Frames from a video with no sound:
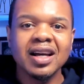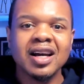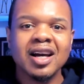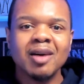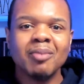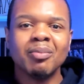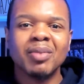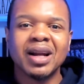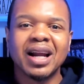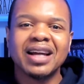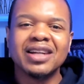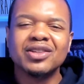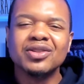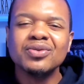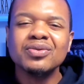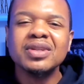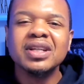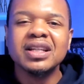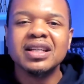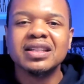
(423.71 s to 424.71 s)
But I do
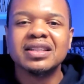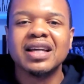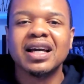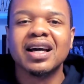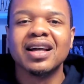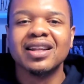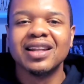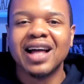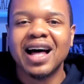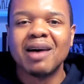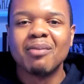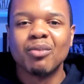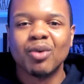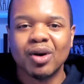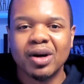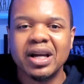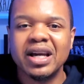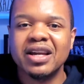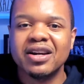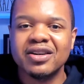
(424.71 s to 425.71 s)
need to take a lot more
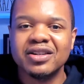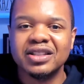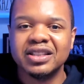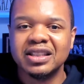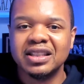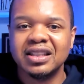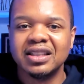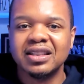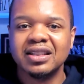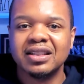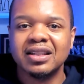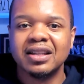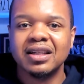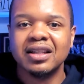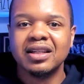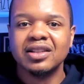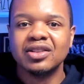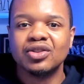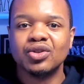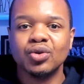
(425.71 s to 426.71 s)
energy
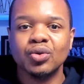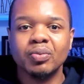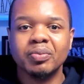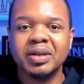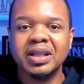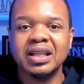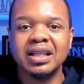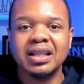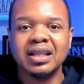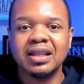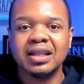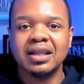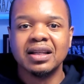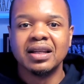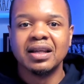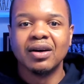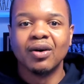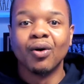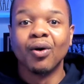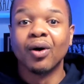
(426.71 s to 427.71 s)
to be
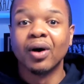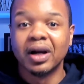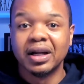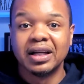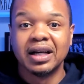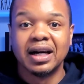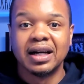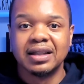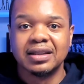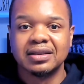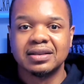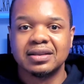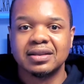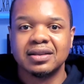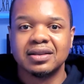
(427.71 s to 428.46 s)
organized,